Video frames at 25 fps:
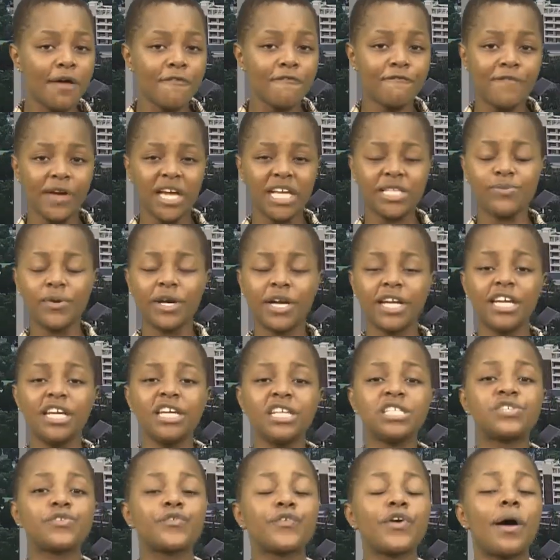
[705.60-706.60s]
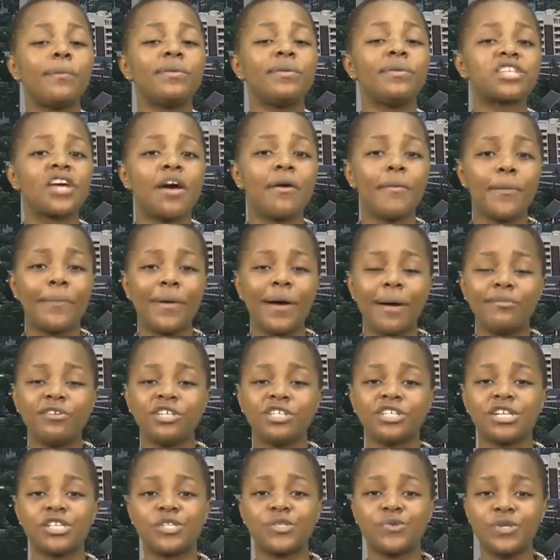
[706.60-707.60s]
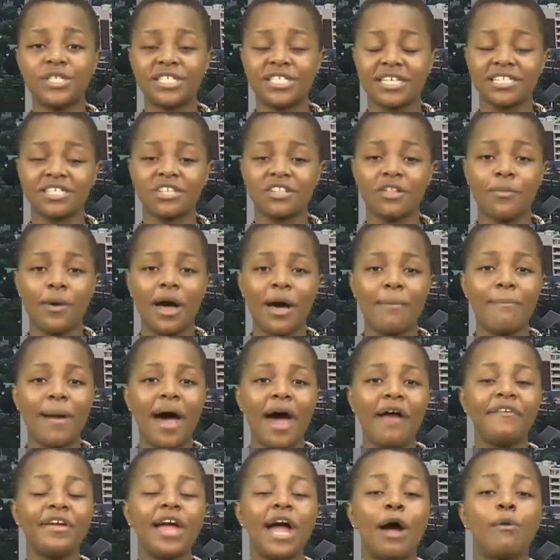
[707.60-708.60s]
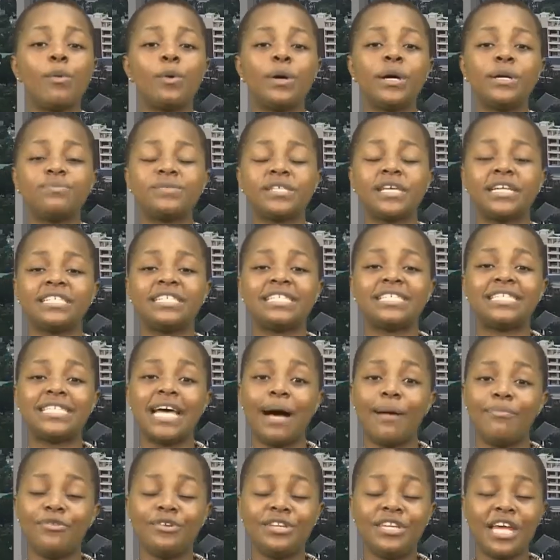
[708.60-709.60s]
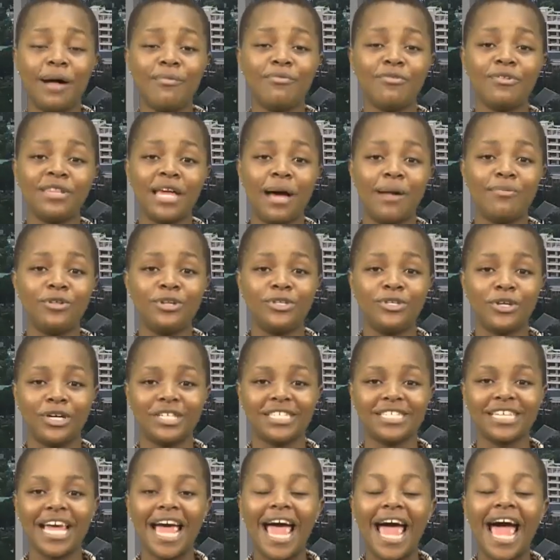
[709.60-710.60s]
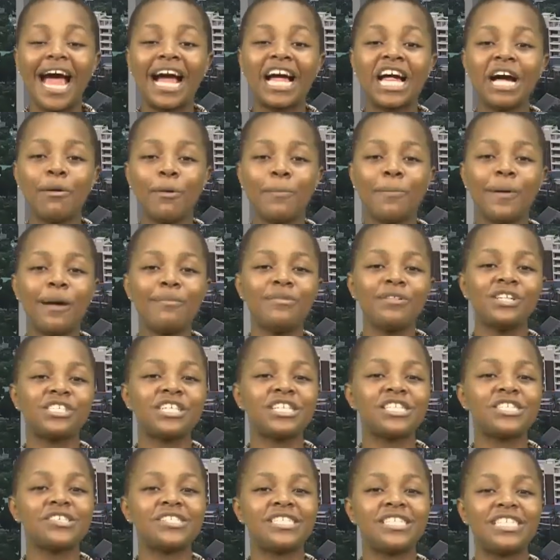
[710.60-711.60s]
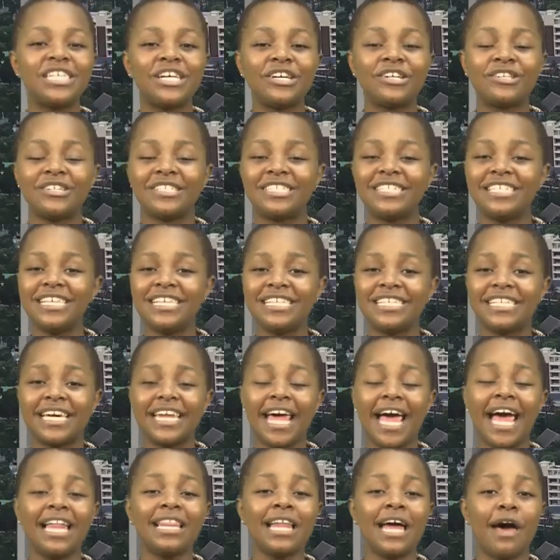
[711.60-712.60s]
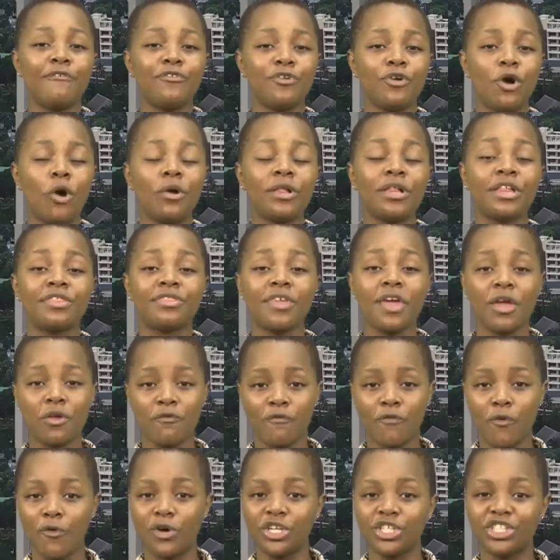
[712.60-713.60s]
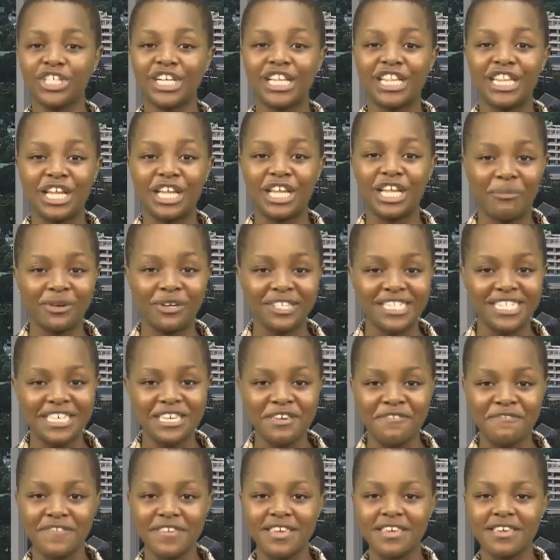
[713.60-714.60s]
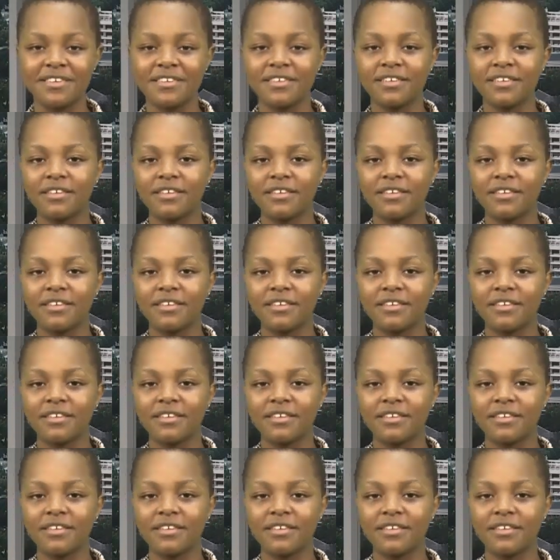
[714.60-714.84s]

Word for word: Facebook and Instagram is Global Publishers, Twitter is Global Habari, our website is www.globalpublishers.co.tz. I love you all and thank you for watching Global TV.